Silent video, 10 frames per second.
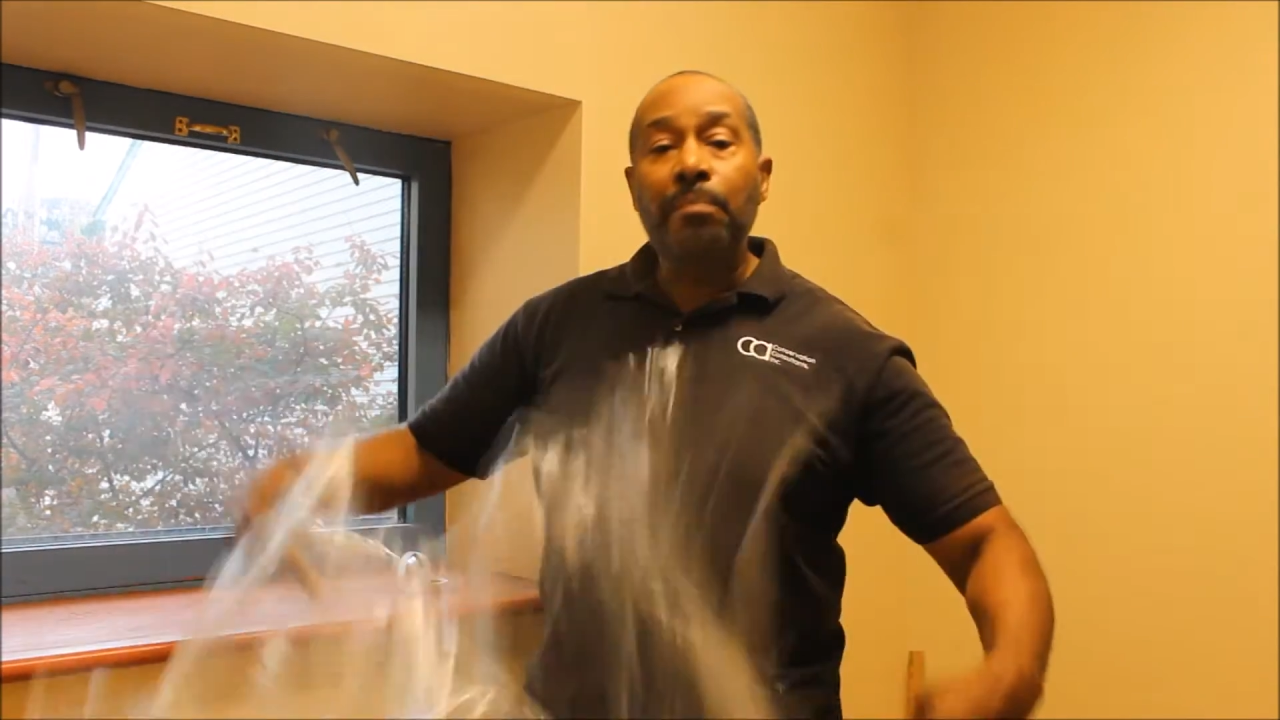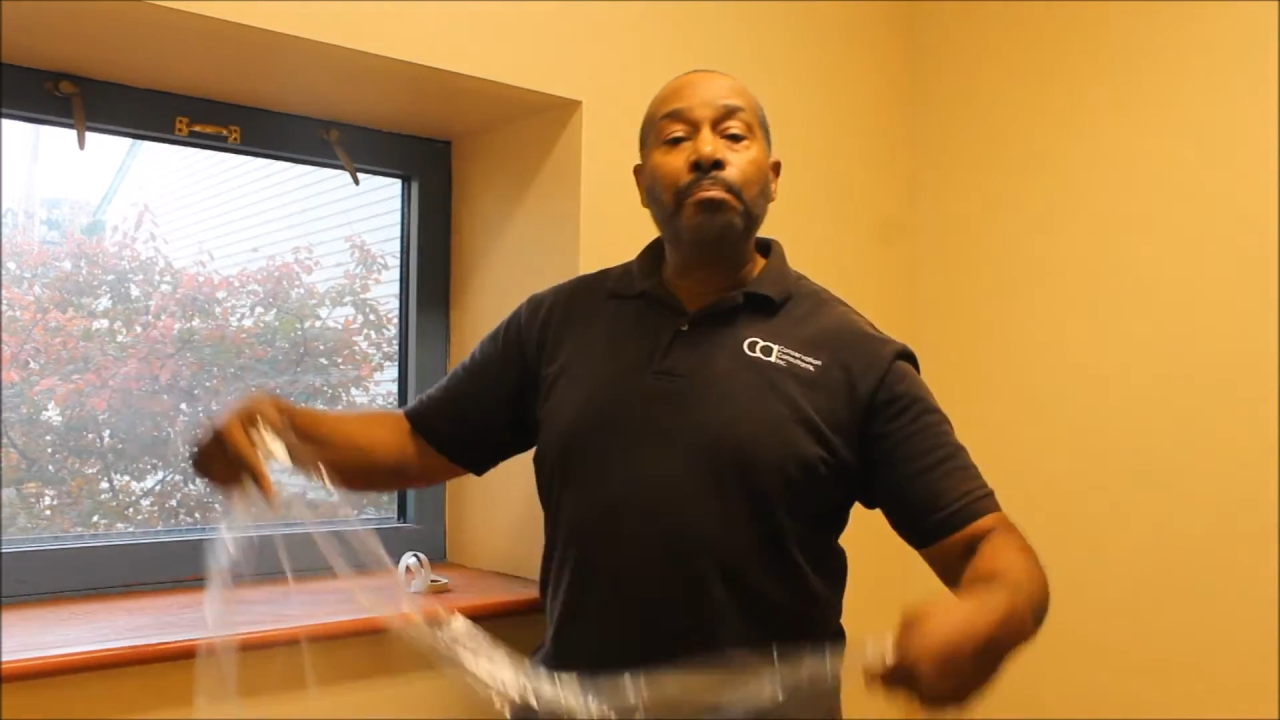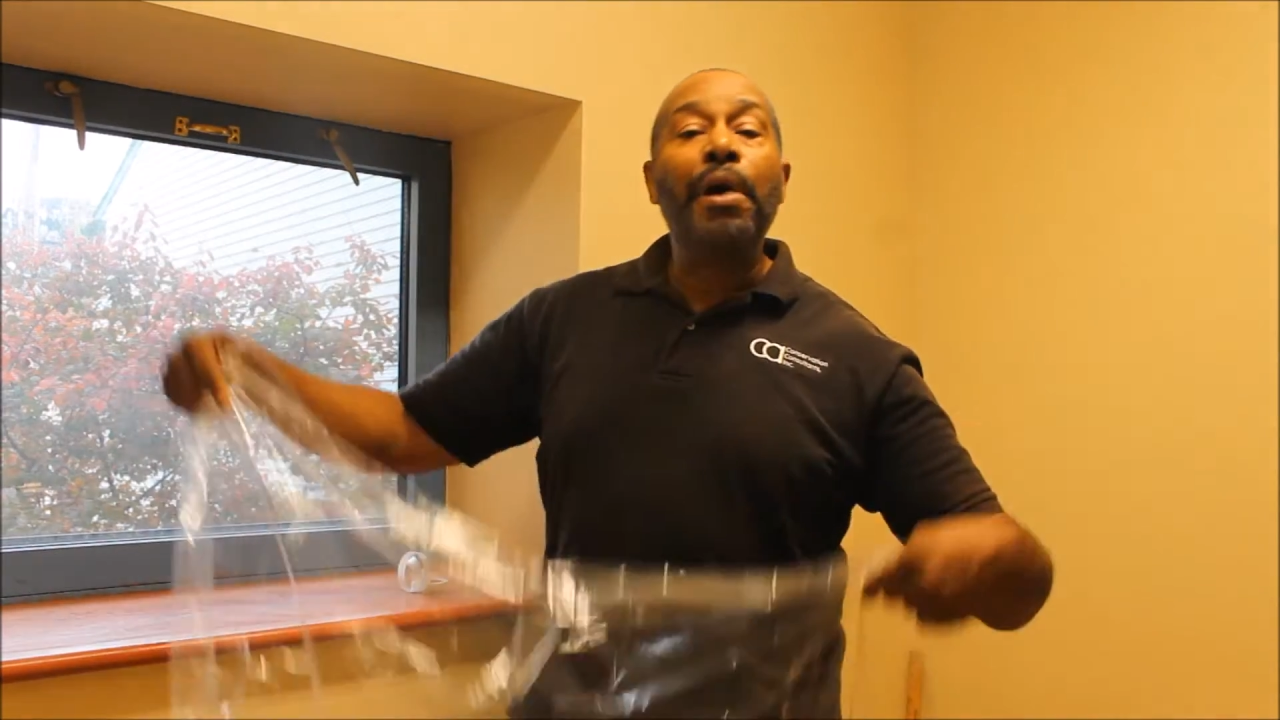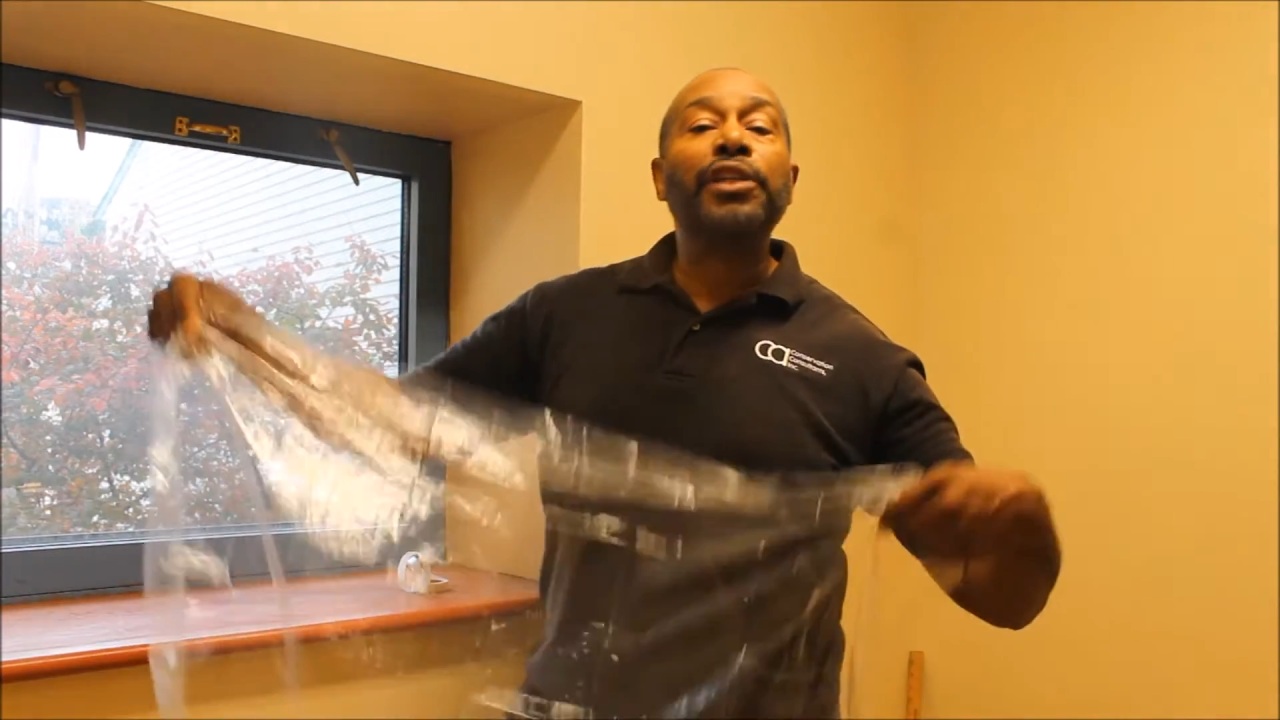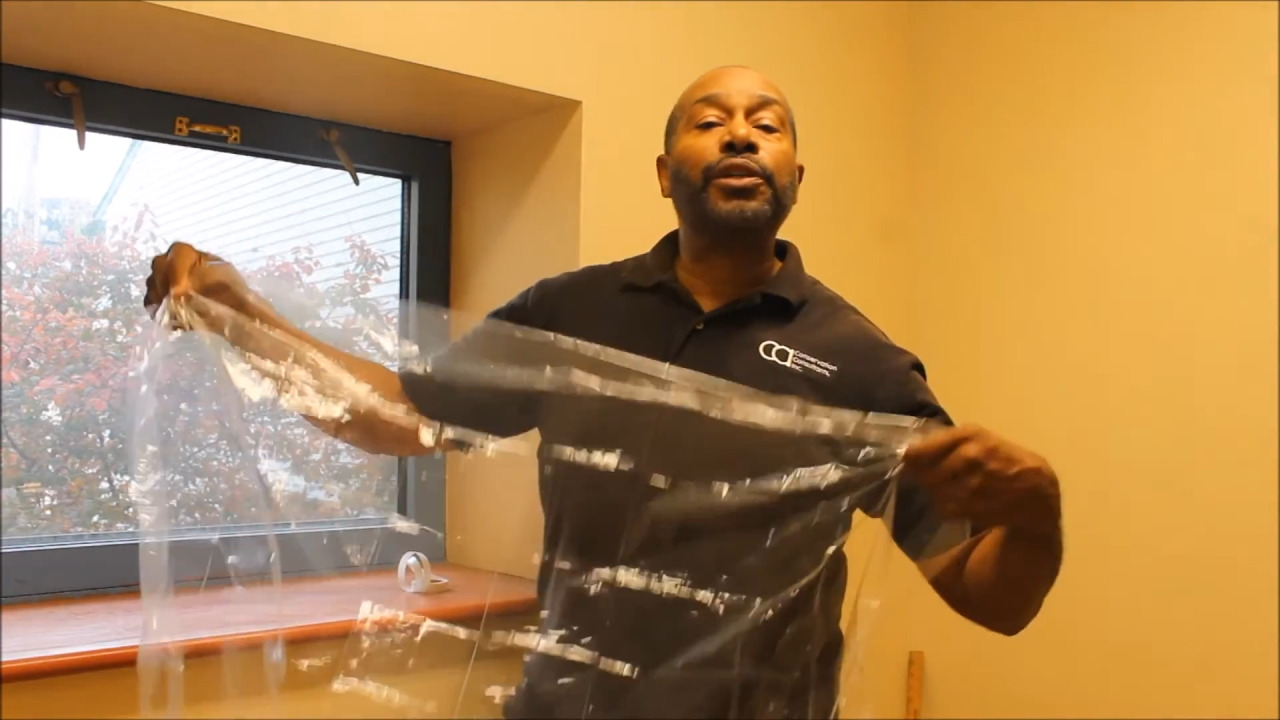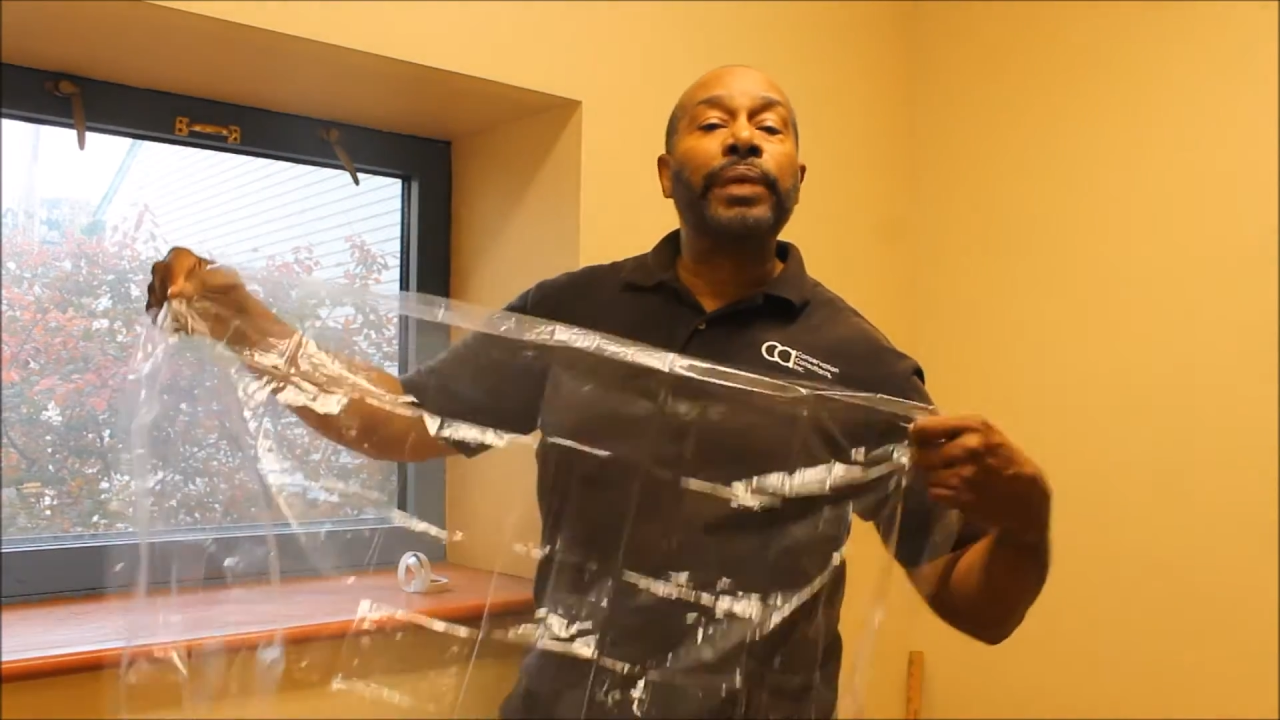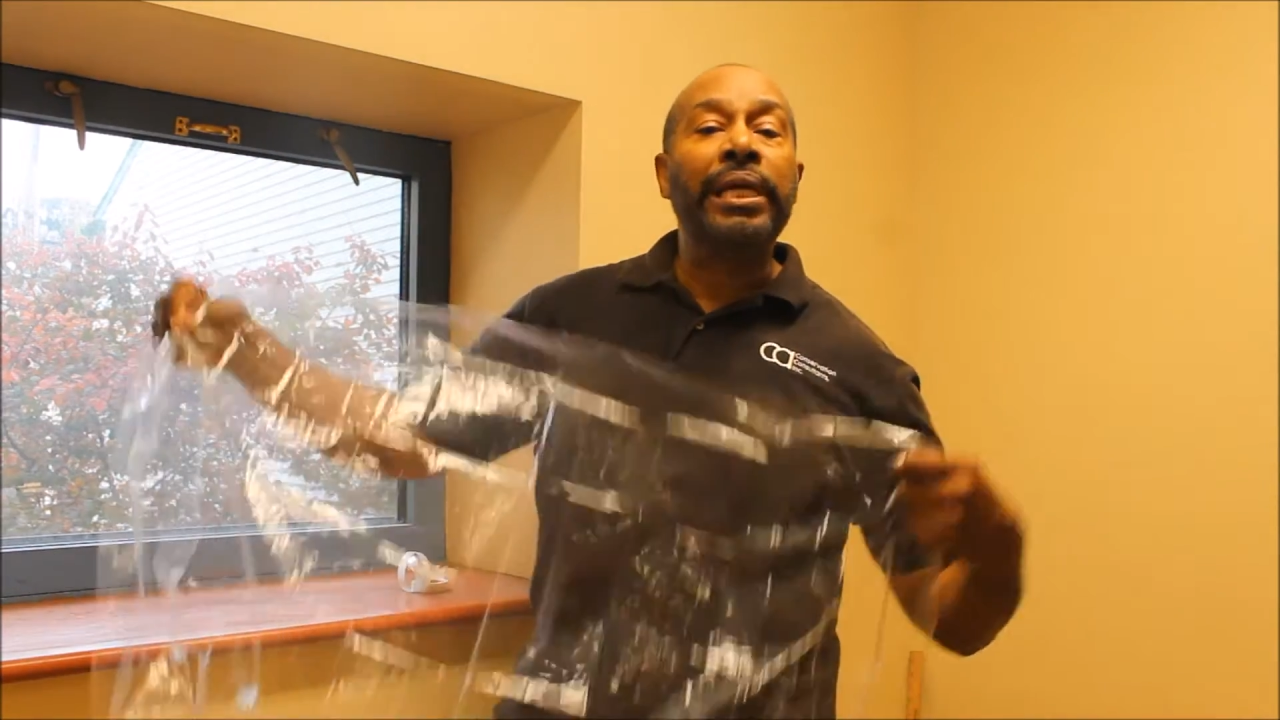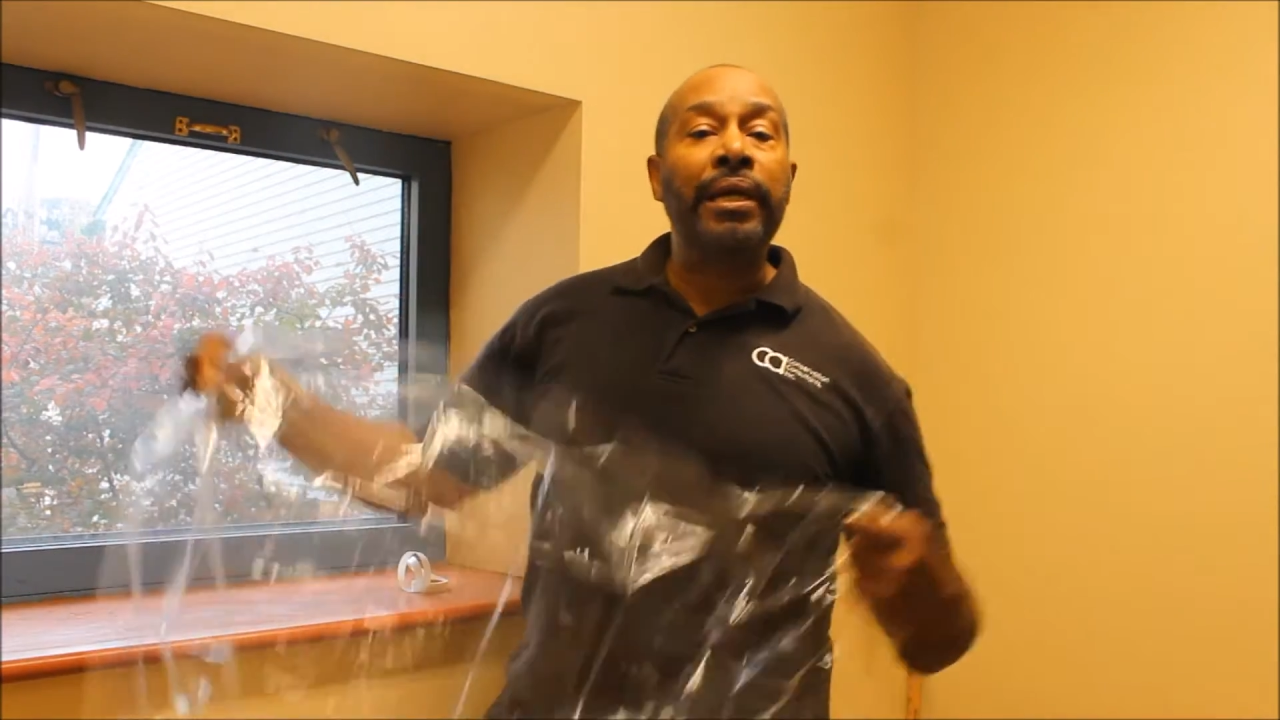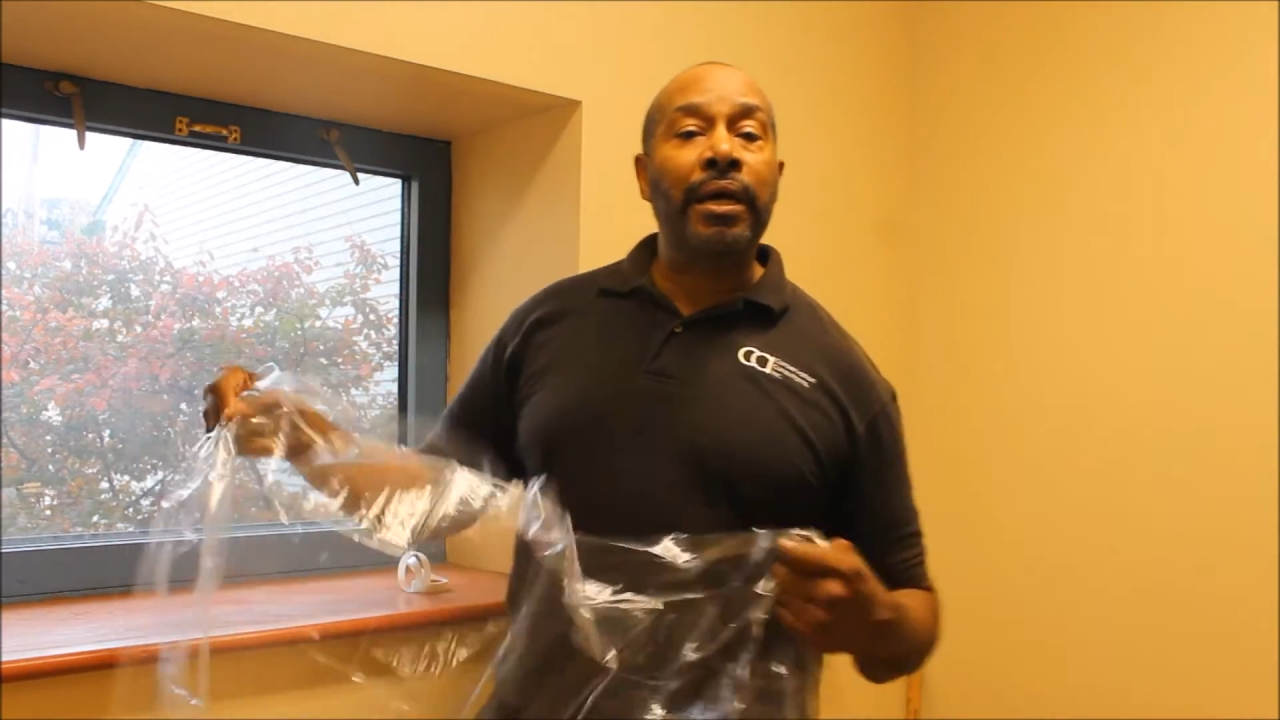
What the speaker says: measuring